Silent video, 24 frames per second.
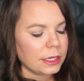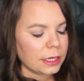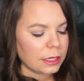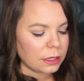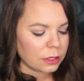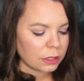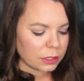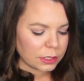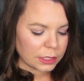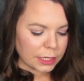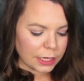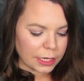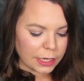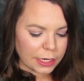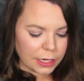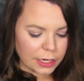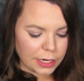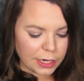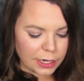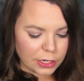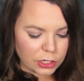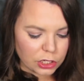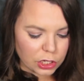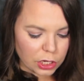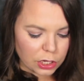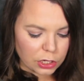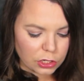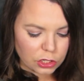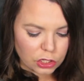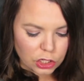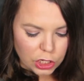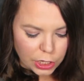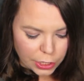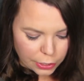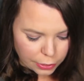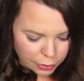It looks like it is a
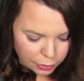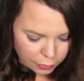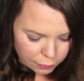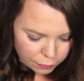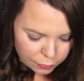cherry